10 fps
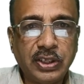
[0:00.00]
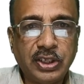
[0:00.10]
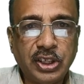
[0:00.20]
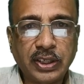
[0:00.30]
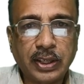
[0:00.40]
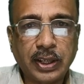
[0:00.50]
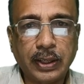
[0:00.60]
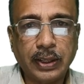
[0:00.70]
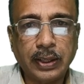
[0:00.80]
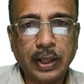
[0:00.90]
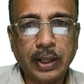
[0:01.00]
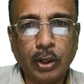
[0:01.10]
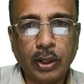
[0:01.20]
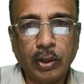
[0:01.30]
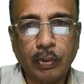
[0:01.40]
just greater than or
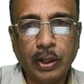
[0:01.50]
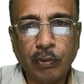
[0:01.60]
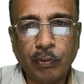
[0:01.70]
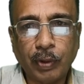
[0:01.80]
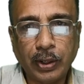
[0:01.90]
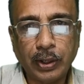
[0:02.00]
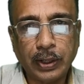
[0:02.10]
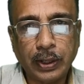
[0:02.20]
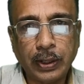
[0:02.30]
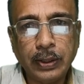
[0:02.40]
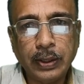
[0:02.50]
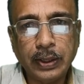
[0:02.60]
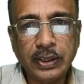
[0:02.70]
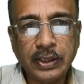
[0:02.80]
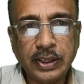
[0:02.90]
equal to 500
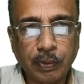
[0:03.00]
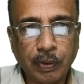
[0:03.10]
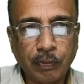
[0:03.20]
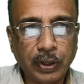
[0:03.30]
is 650.